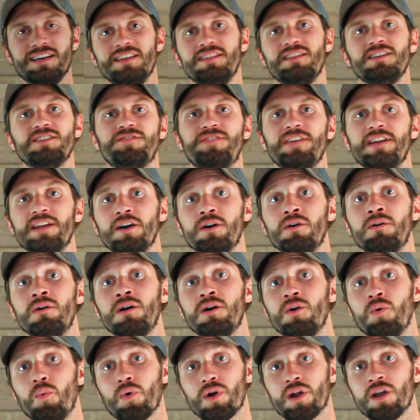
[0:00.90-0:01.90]
in this
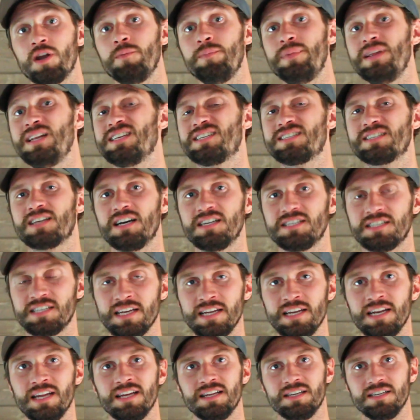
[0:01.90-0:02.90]
video, we're gonna be
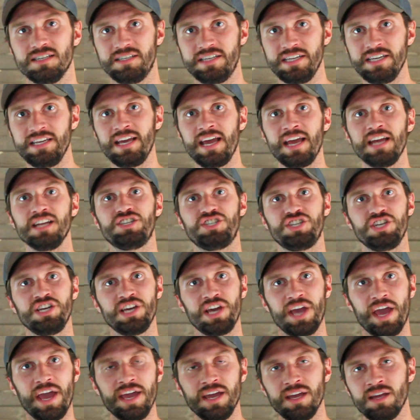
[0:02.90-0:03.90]
discussing
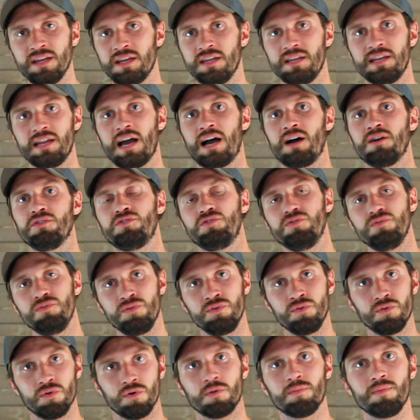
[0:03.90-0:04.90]
DHEA and how to
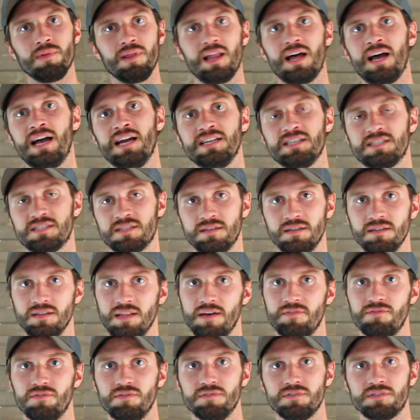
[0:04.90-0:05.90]
normalize the
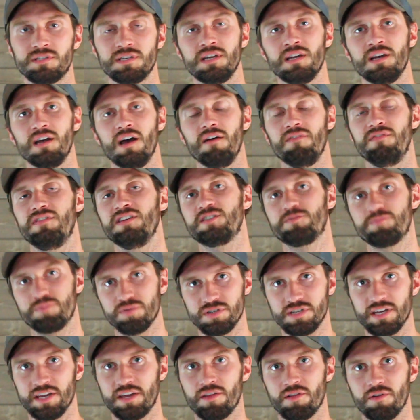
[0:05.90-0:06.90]
levels of this
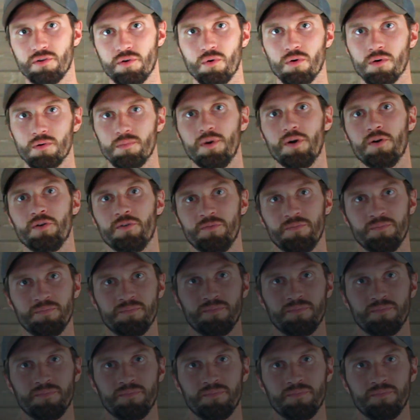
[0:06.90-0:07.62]
particular hormone.